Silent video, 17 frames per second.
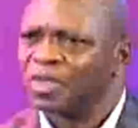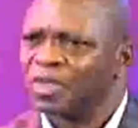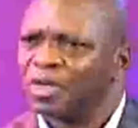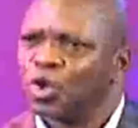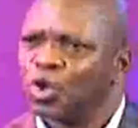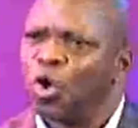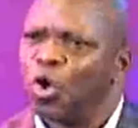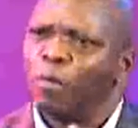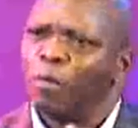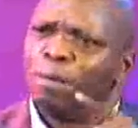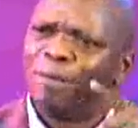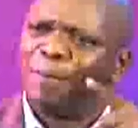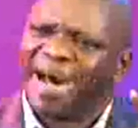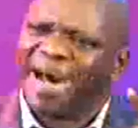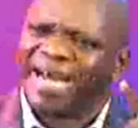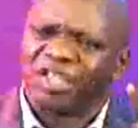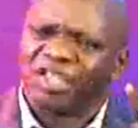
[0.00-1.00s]
Go
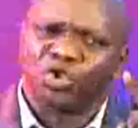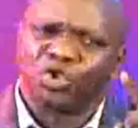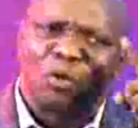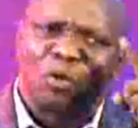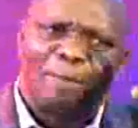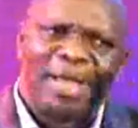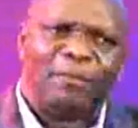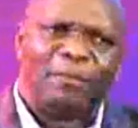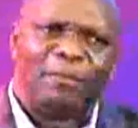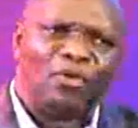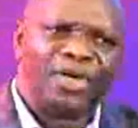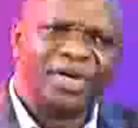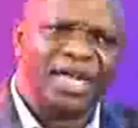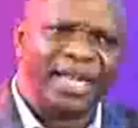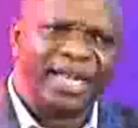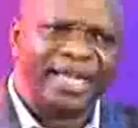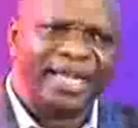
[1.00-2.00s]
back to memory
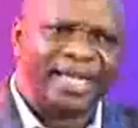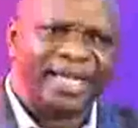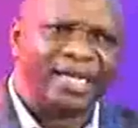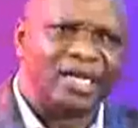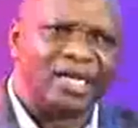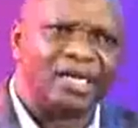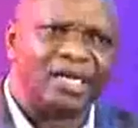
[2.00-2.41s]
lane.